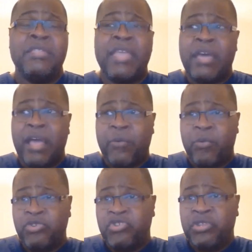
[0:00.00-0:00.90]
Now, I
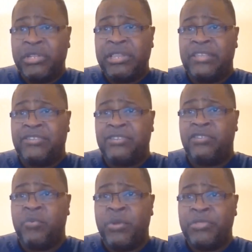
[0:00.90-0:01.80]
want you to listen
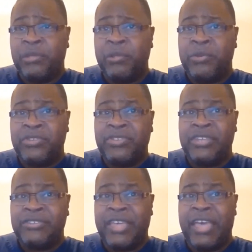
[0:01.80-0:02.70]
to what the Lord
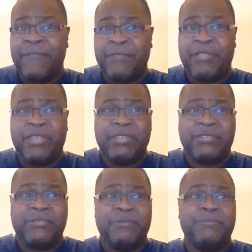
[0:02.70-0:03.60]
says after
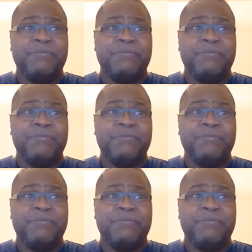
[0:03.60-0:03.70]
this.